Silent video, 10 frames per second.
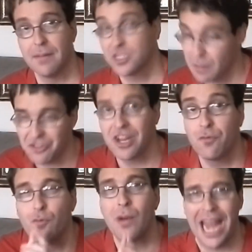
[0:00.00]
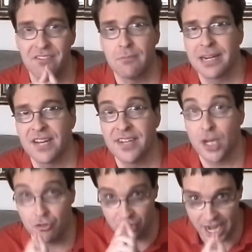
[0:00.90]
Especially if we haven't been given
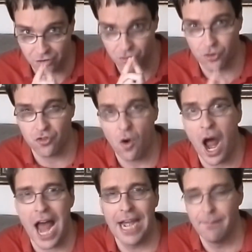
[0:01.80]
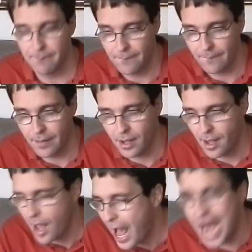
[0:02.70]
a chance to try.
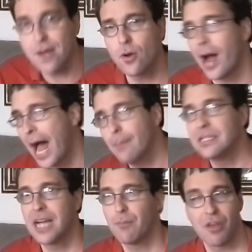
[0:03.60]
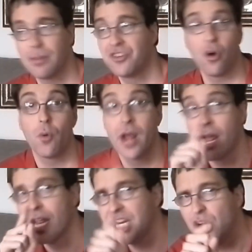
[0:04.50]
I don't know how many times I've been told,
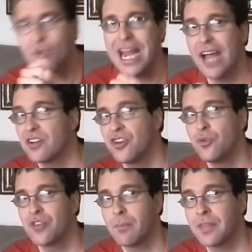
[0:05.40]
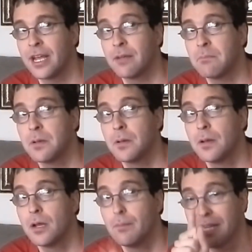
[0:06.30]
you can't do something
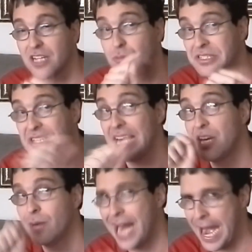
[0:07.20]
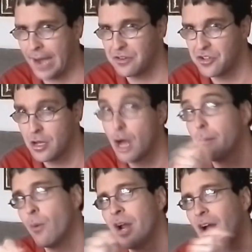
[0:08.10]
because we say you can't.
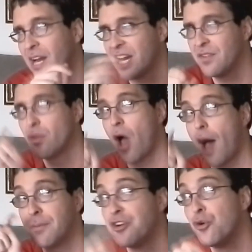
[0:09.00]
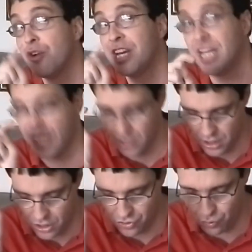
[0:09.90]
But we're not going to give you the opportunity
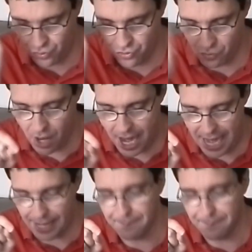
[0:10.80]
to try.